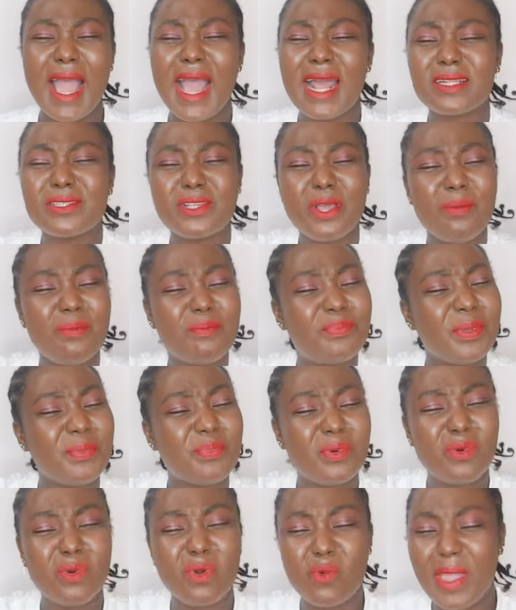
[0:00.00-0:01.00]
And some
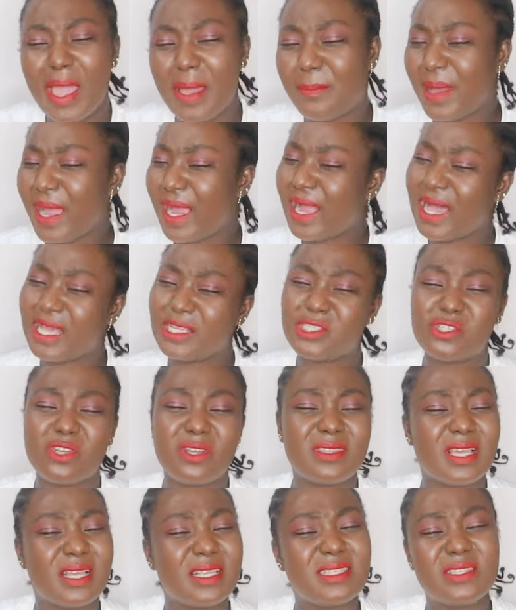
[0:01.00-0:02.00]
people will wear biker
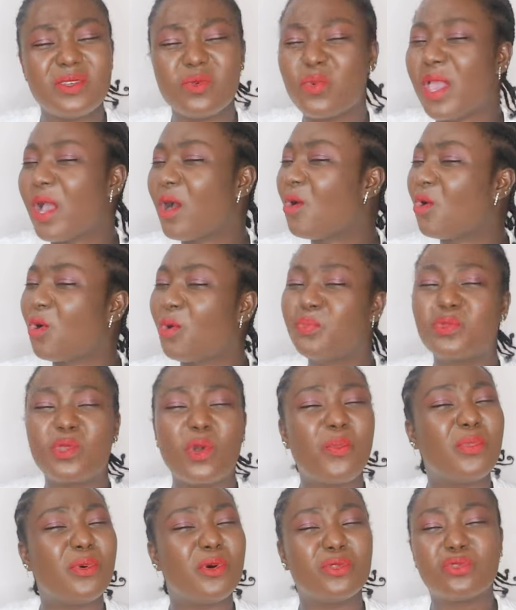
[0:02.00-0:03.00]
short and still wear crop
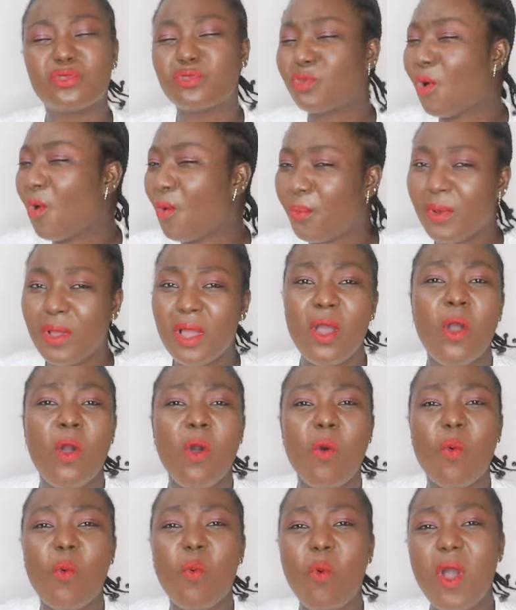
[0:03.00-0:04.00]
top on top.
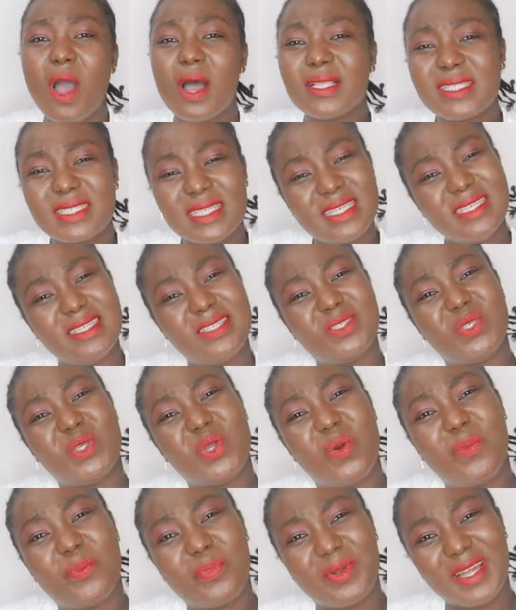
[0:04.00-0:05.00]
What is
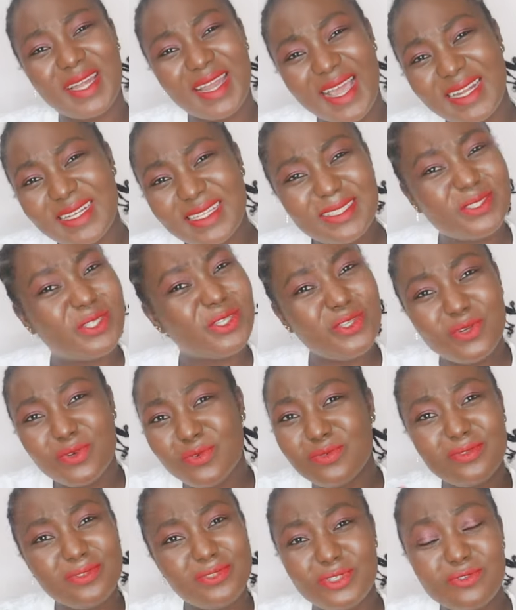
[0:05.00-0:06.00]
your plan? Do
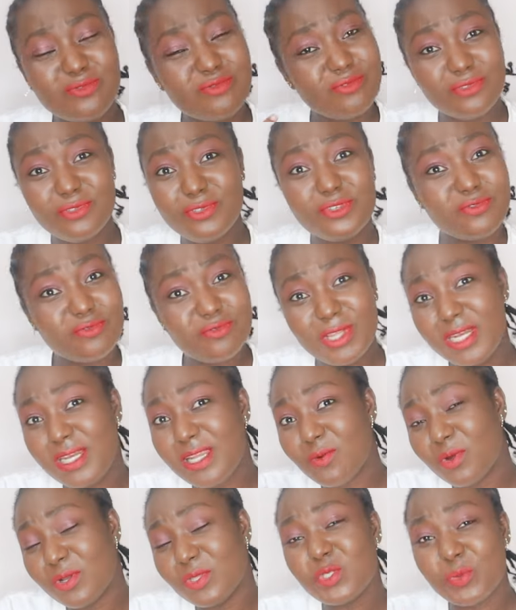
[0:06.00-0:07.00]
you
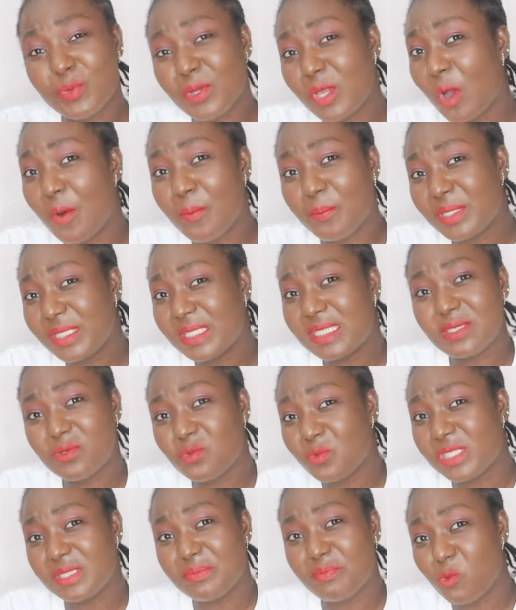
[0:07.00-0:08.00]
really want to be competing with